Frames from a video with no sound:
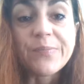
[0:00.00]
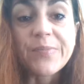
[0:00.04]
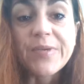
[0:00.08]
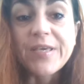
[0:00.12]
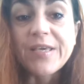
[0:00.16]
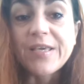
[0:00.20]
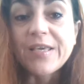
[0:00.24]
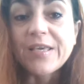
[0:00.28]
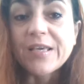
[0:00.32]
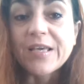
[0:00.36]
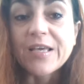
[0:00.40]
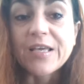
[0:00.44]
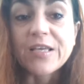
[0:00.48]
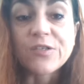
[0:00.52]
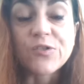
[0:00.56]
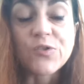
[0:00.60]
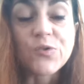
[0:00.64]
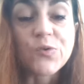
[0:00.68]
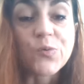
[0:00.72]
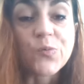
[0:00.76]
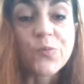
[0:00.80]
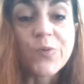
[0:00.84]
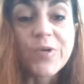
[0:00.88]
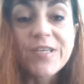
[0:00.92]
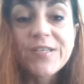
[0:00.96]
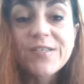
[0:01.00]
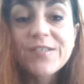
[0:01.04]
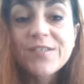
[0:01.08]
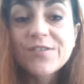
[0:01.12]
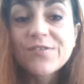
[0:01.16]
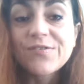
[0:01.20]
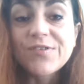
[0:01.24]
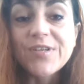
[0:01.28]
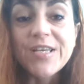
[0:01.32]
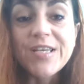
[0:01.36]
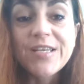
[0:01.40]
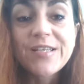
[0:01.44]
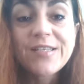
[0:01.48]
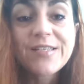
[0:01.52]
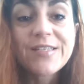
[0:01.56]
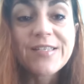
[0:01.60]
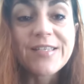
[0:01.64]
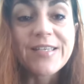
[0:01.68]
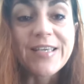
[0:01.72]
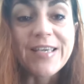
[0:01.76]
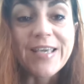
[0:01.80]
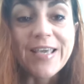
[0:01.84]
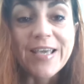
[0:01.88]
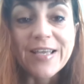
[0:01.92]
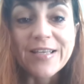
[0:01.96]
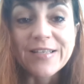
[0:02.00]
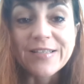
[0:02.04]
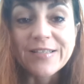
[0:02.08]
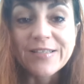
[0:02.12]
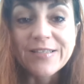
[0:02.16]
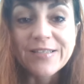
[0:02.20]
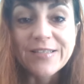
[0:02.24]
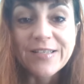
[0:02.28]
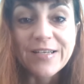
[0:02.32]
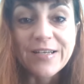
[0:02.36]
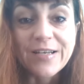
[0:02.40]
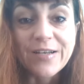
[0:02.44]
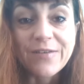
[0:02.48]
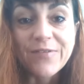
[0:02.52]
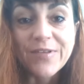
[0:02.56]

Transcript: be a two-way street and uh,